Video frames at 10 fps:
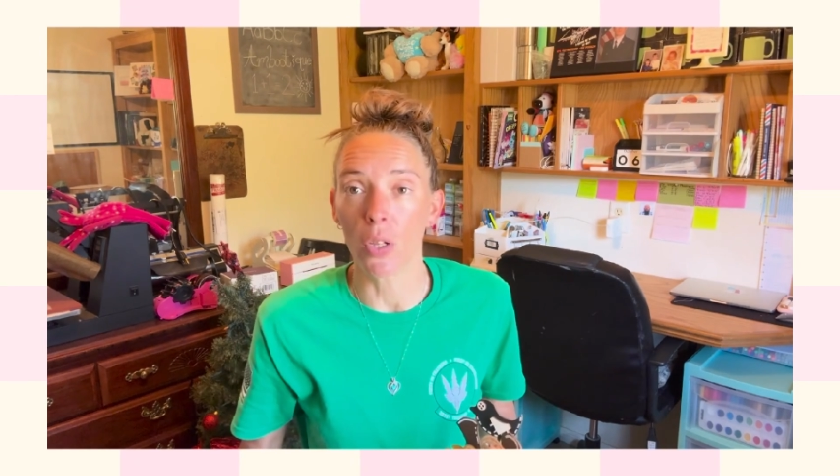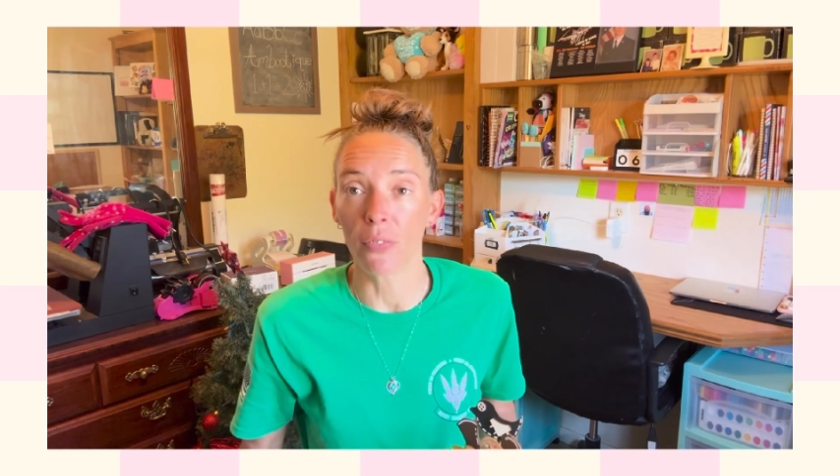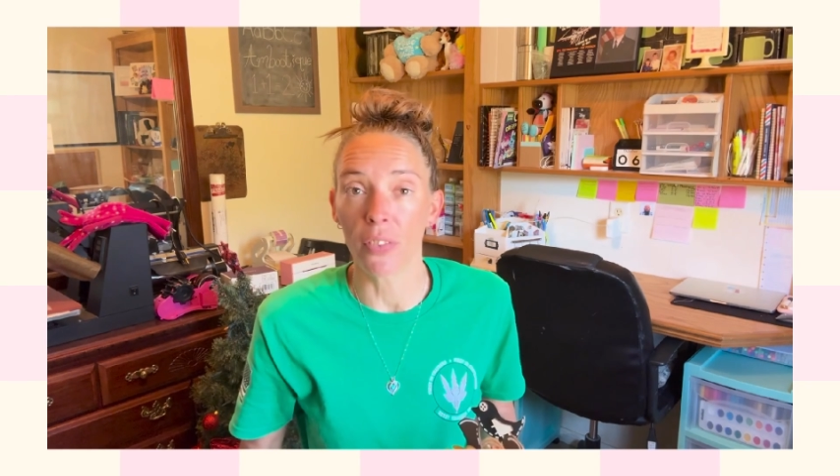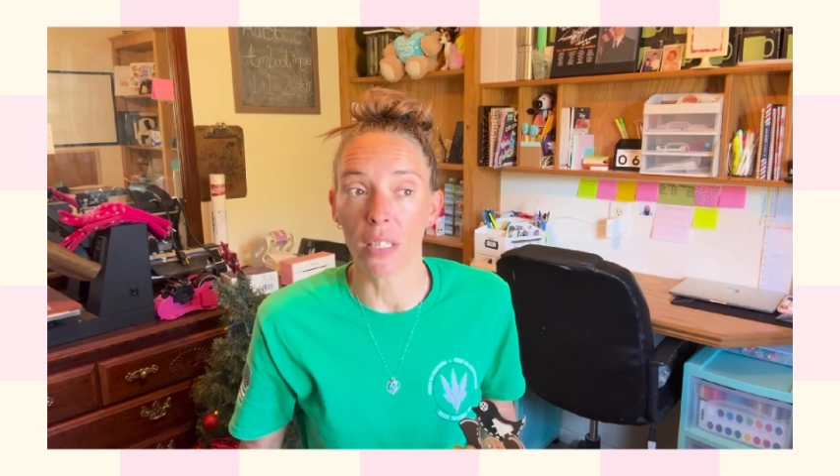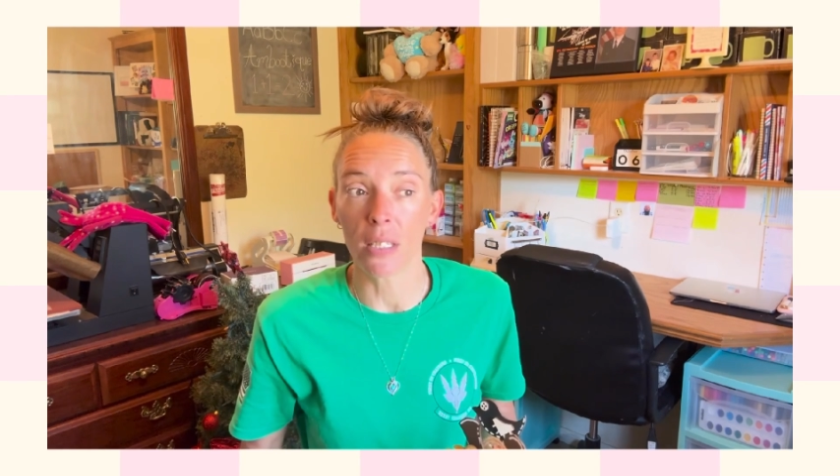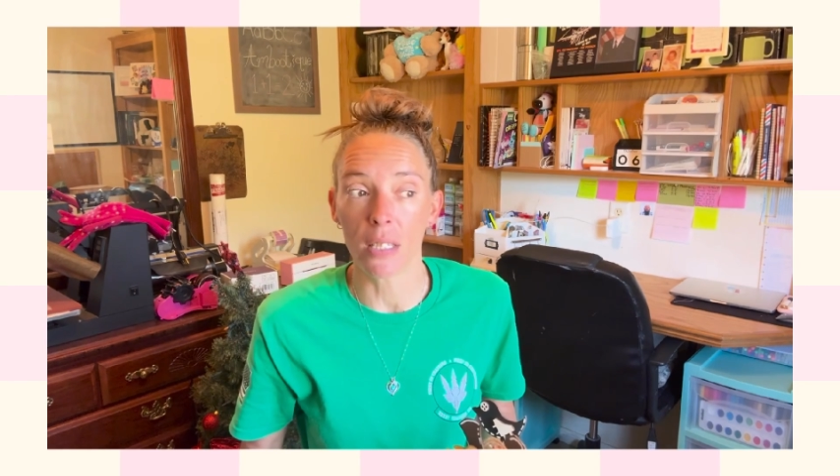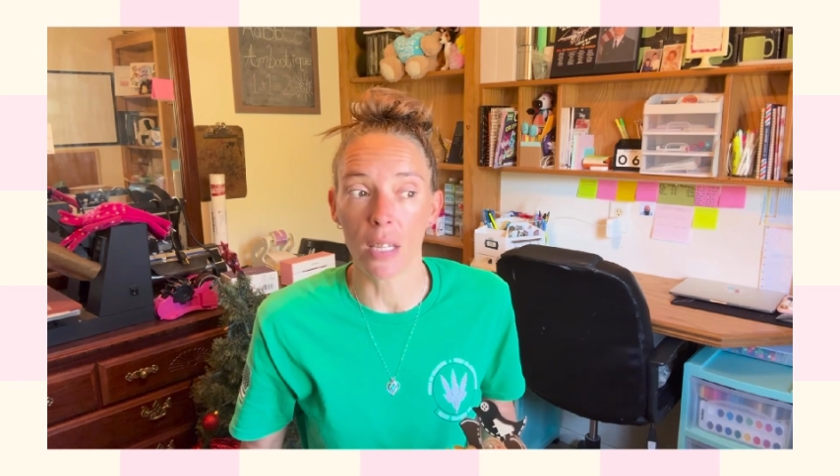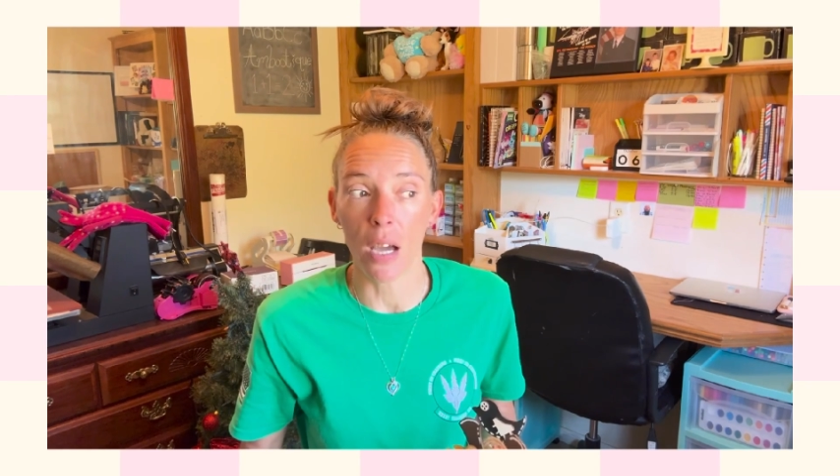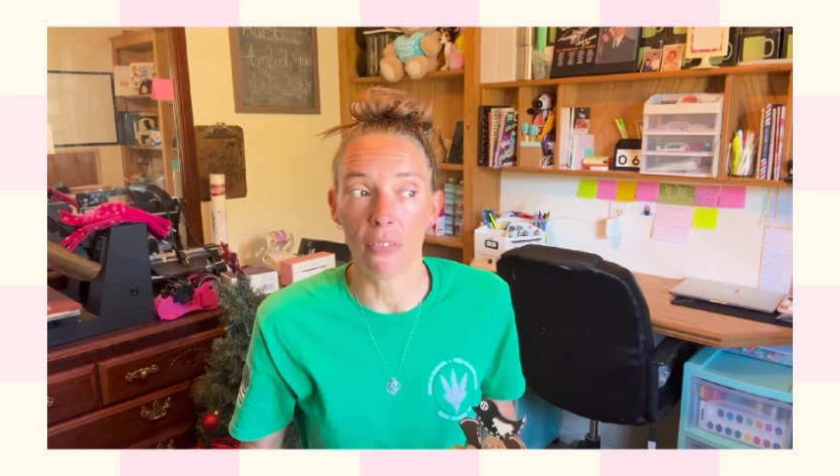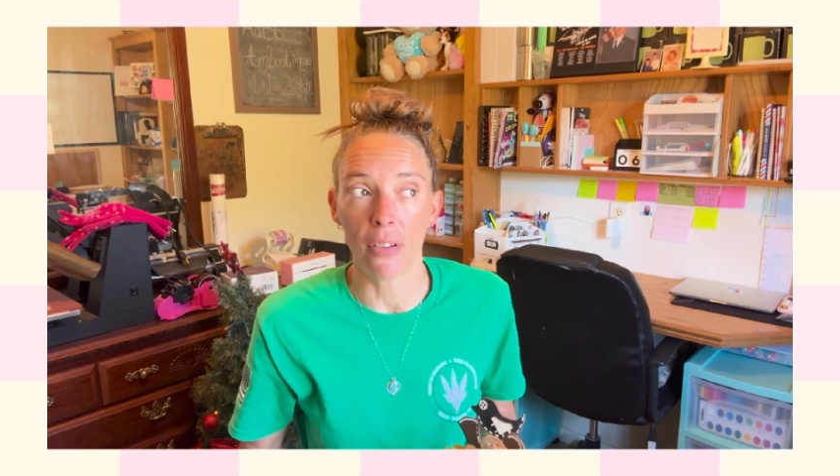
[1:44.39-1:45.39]
of this
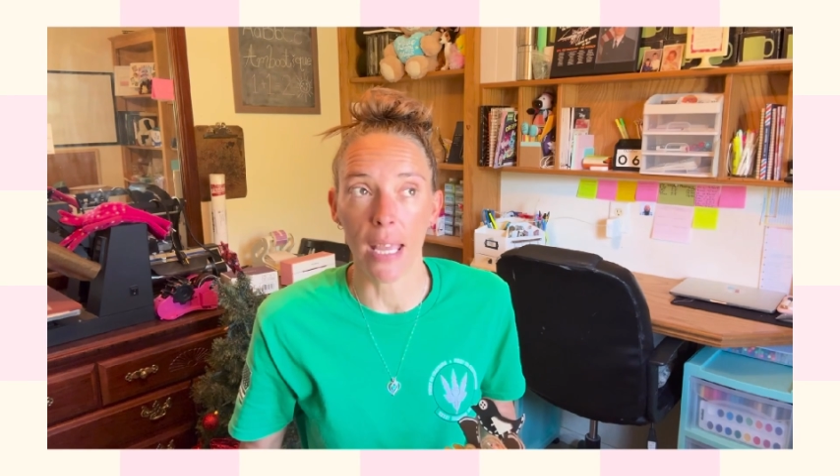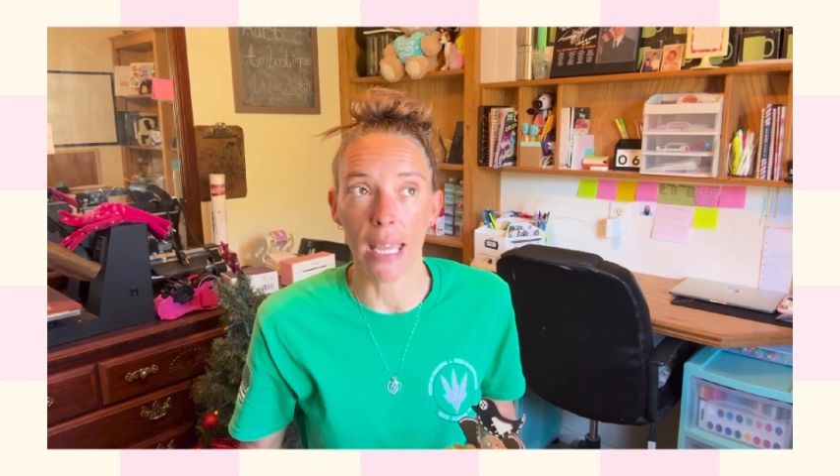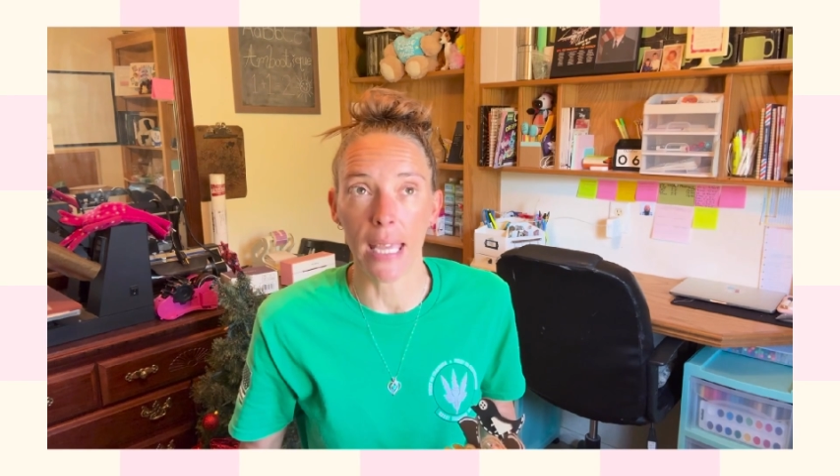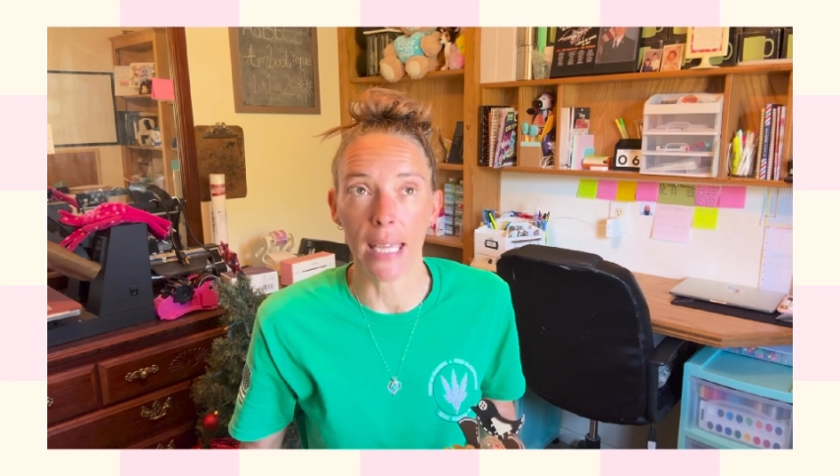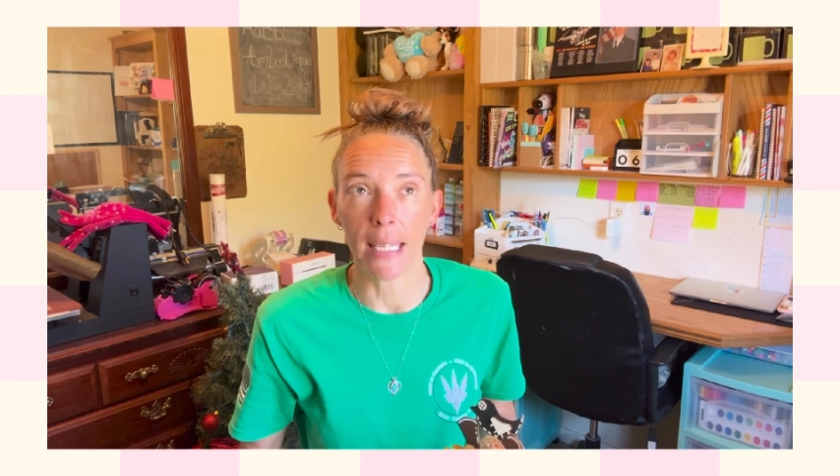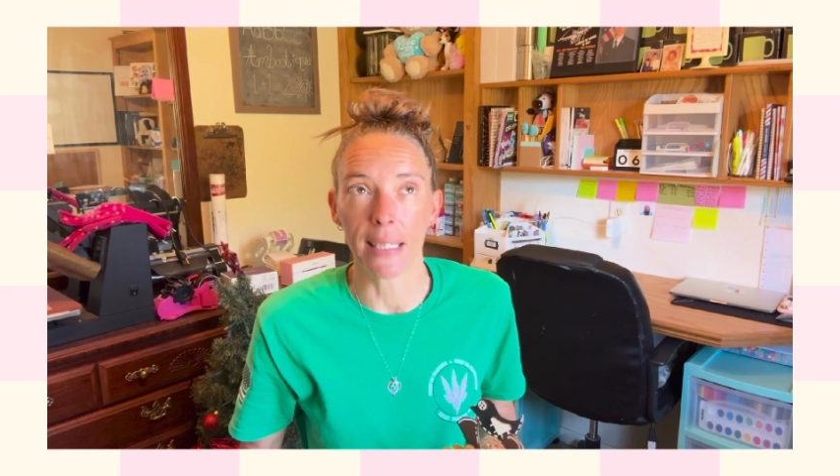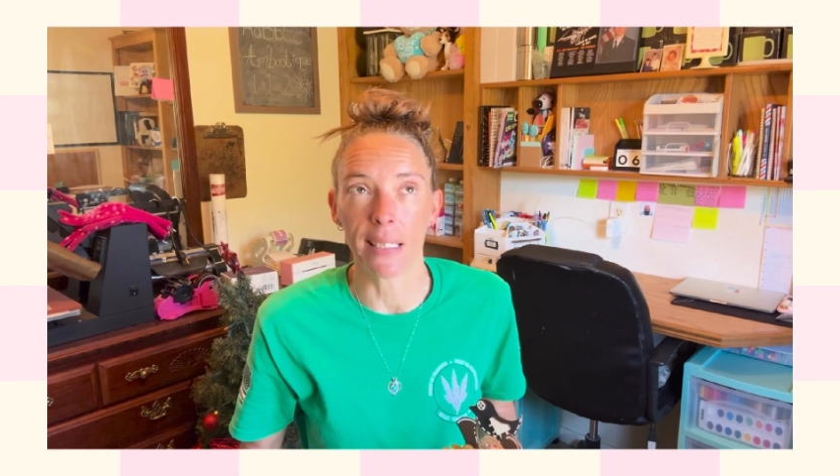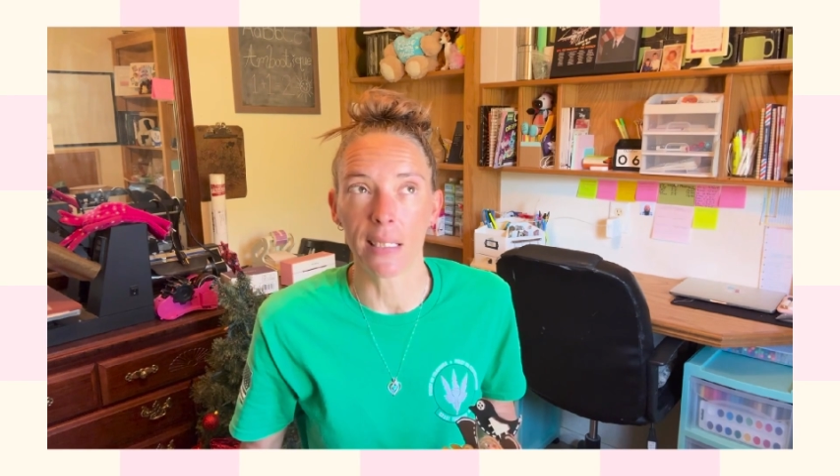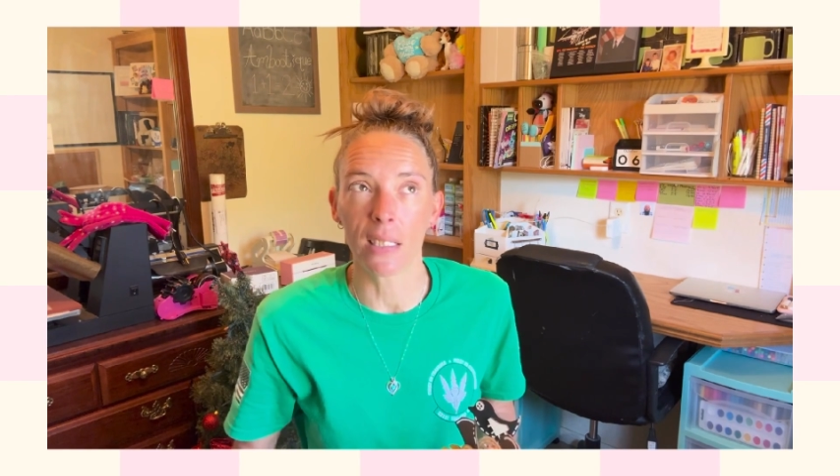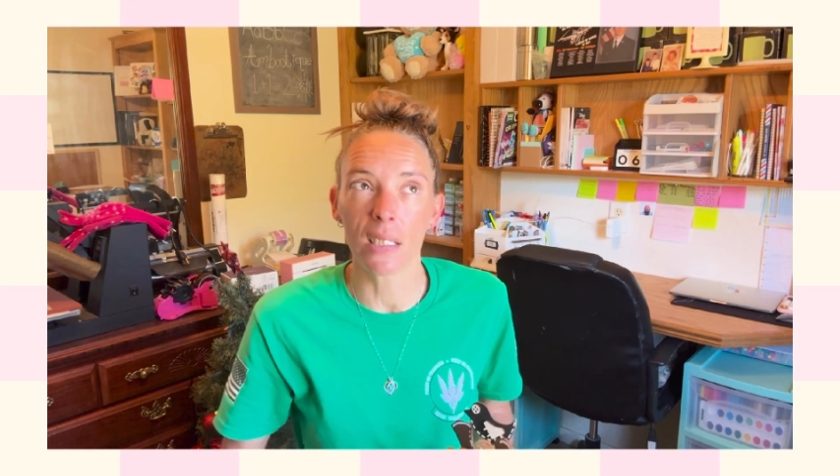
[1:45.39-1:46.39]
stuff in